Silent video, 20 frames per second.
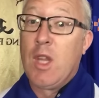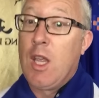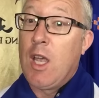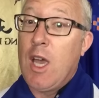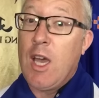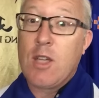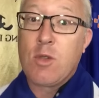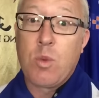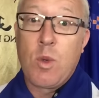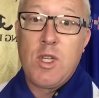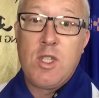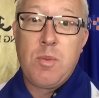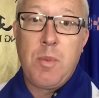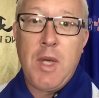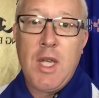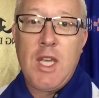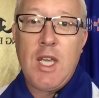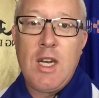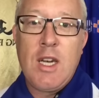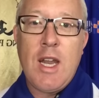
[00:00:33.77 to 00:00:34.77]
as we're
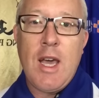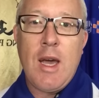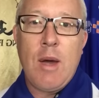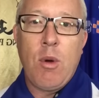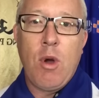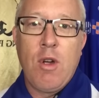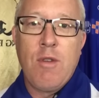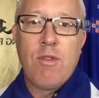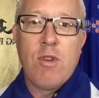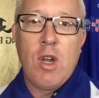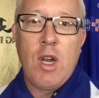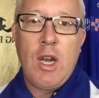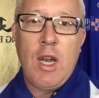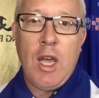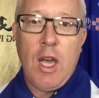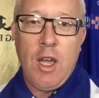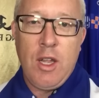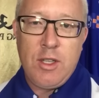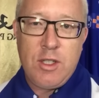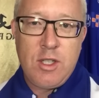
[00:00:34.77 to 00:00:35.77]
speaking now over
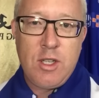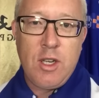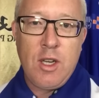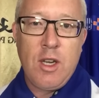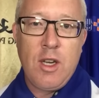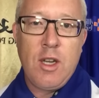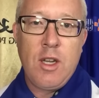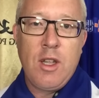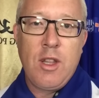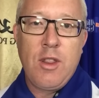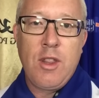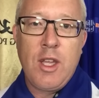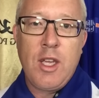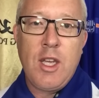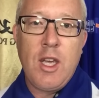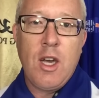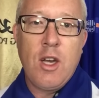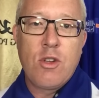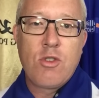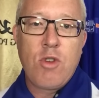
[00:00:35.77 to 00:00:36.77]
at
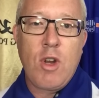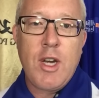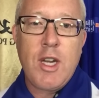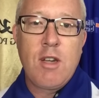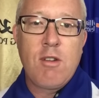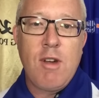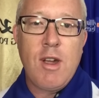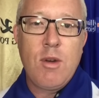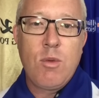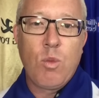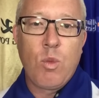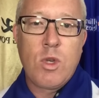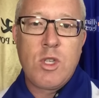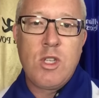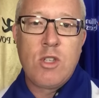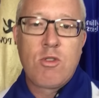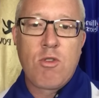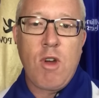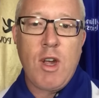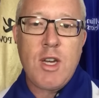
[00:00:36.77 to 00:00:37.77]
the training ground, which
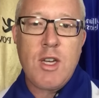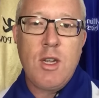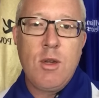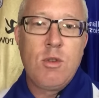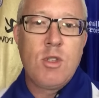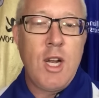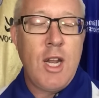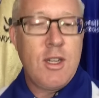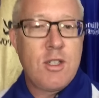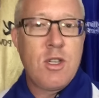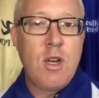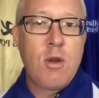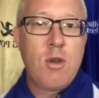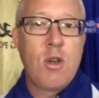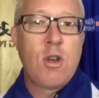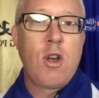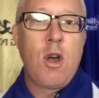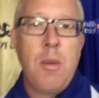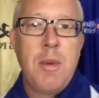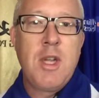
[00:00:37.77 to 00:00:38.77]
is great news. Let us know
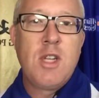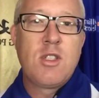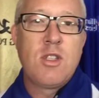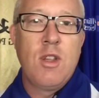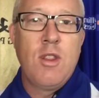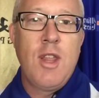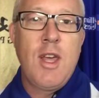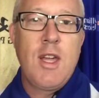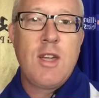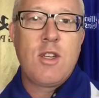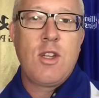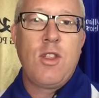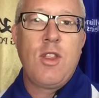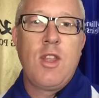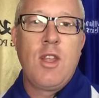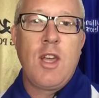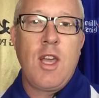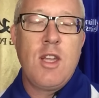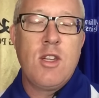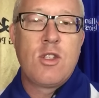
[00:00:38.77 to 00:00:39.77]
your comments on that. Do you
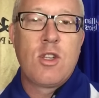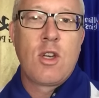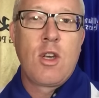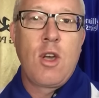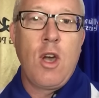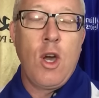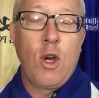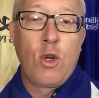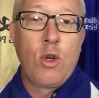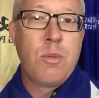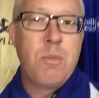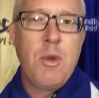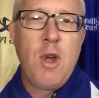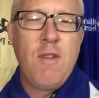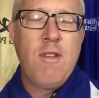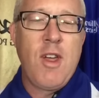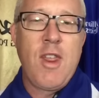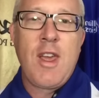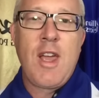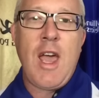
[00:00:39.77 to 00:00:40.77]
think it's a good
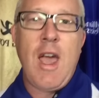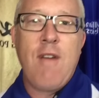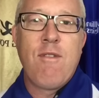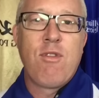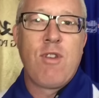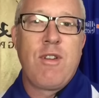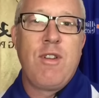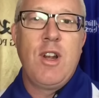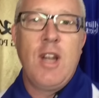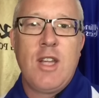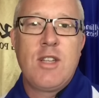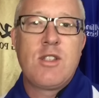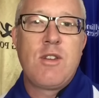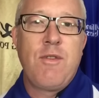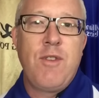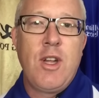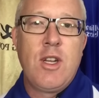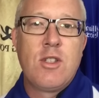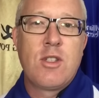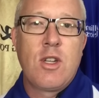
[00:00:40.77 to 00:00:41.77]
move? I think every Leicester
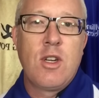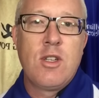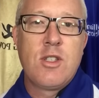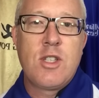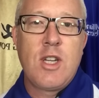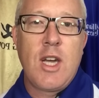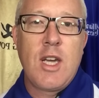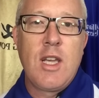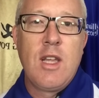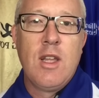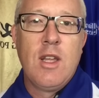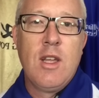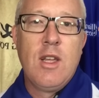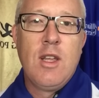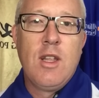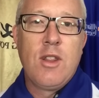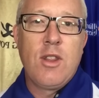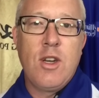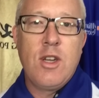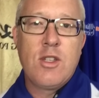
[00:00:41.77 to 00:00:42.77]
fan's going to say
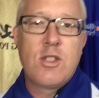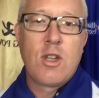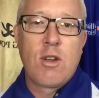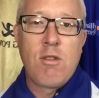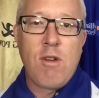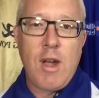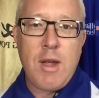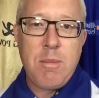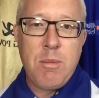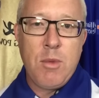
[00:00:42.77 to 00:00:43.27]
that it's a great